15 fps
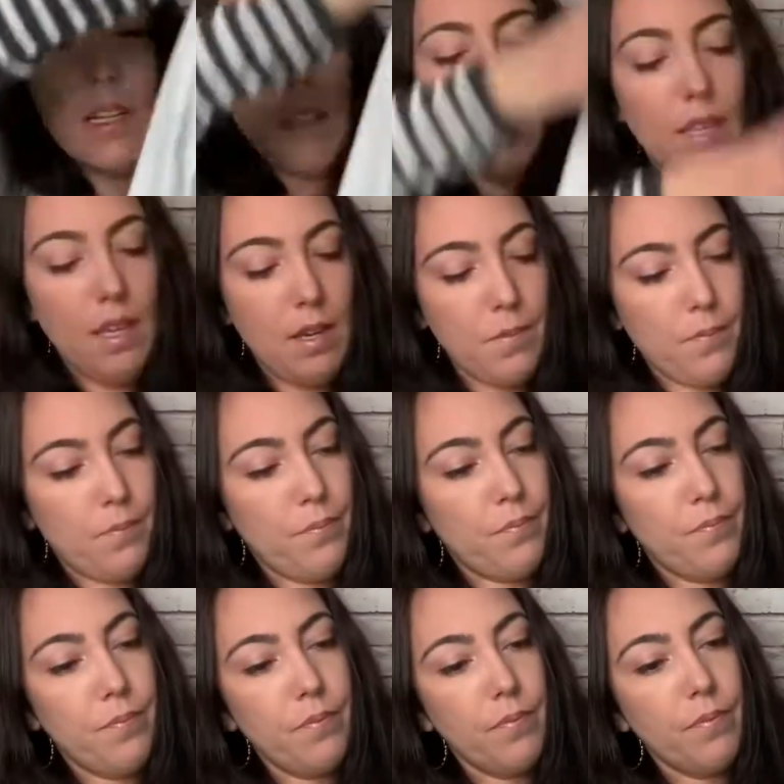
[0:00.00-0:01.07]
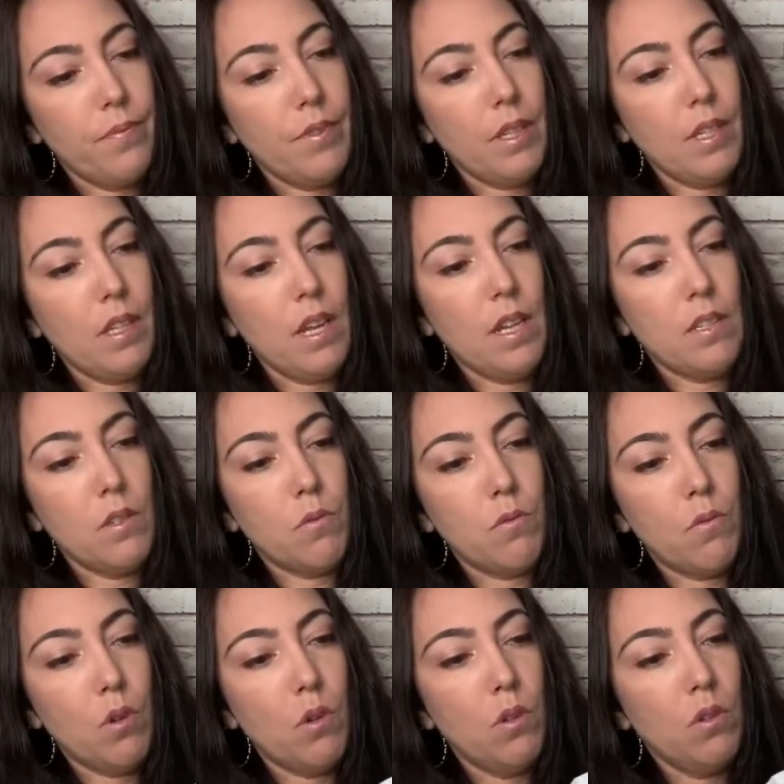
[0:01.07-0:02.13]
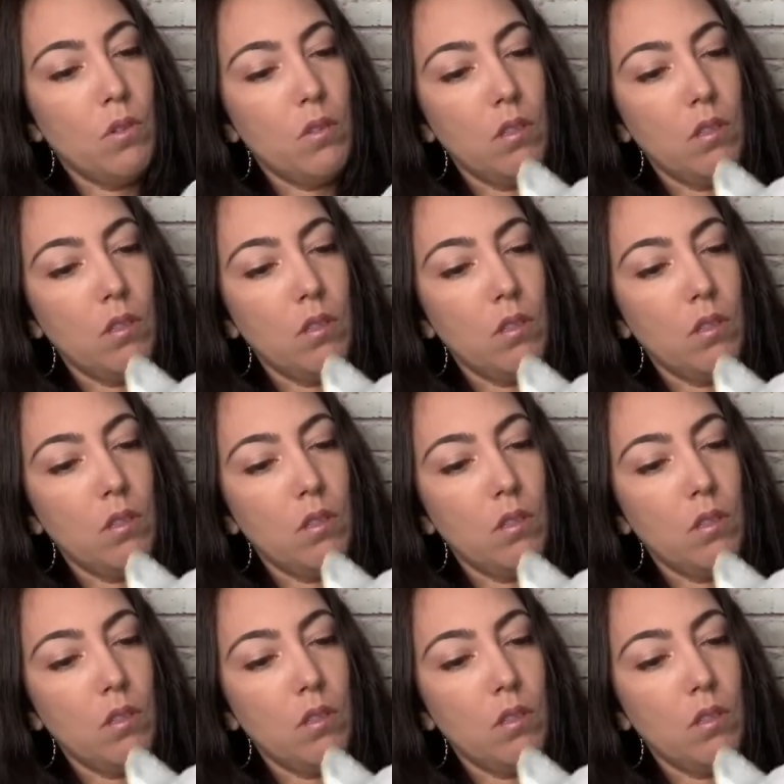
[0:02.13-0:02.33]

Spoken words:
Yep. It has a roll.